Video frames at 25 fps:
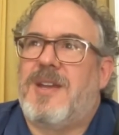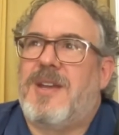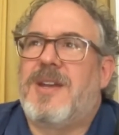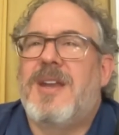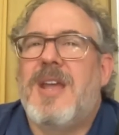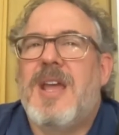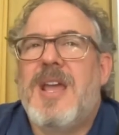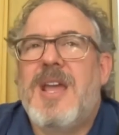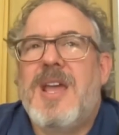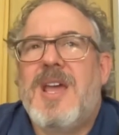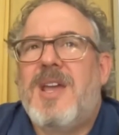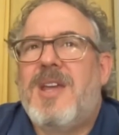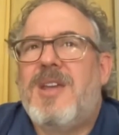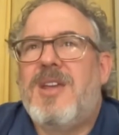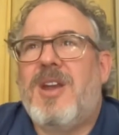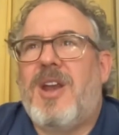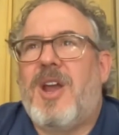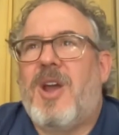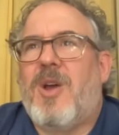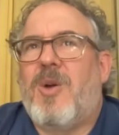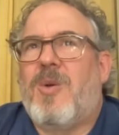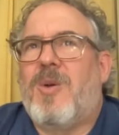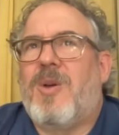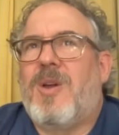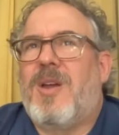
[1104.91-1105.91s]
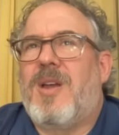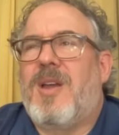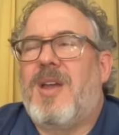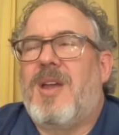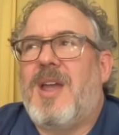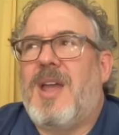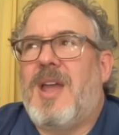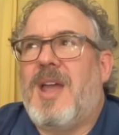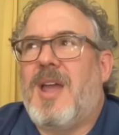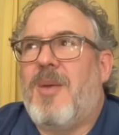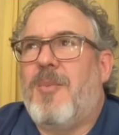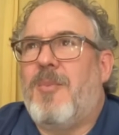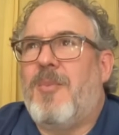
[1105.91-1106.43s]
And, you know,
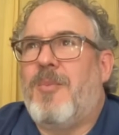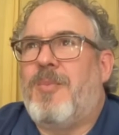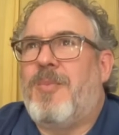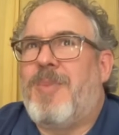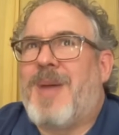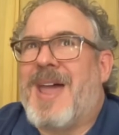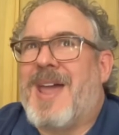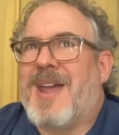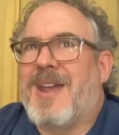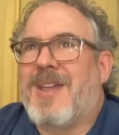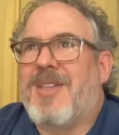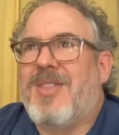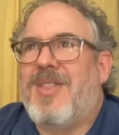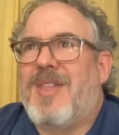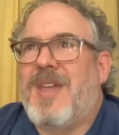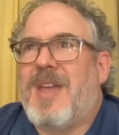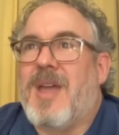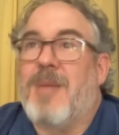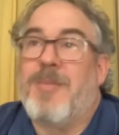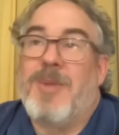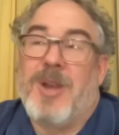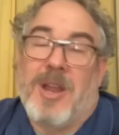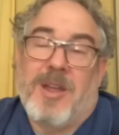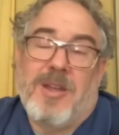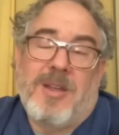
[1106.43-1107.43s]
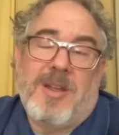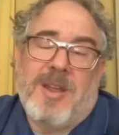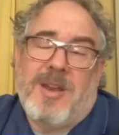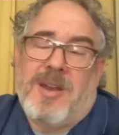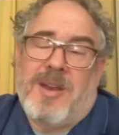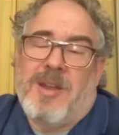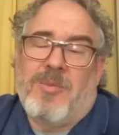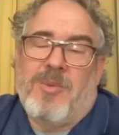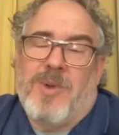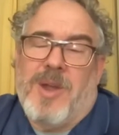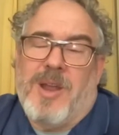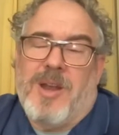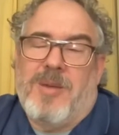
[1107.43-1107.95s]
back then, I mean,
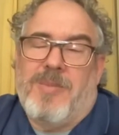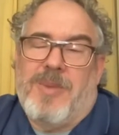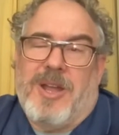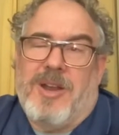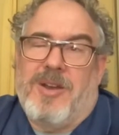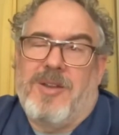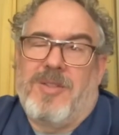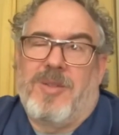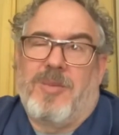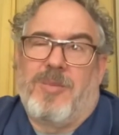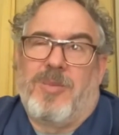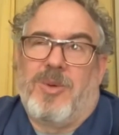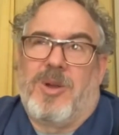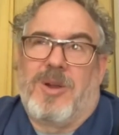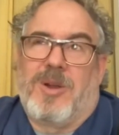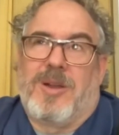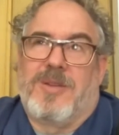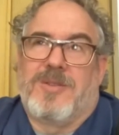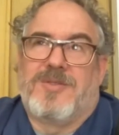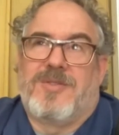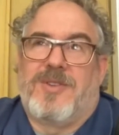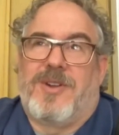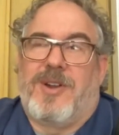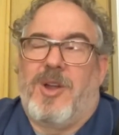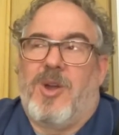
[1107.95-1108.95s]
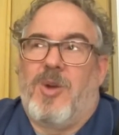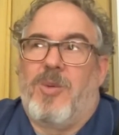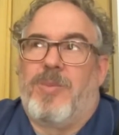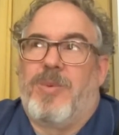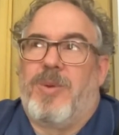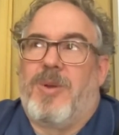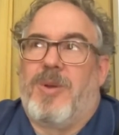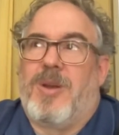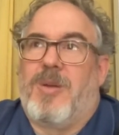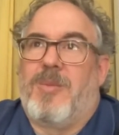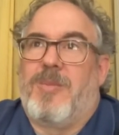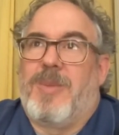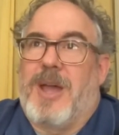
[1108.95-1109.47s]
I write about it in the book, I was very
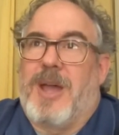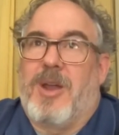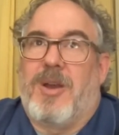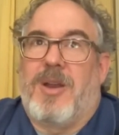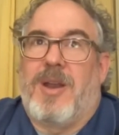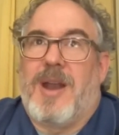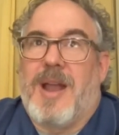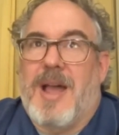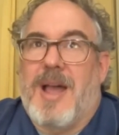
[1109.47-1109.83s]
open about it.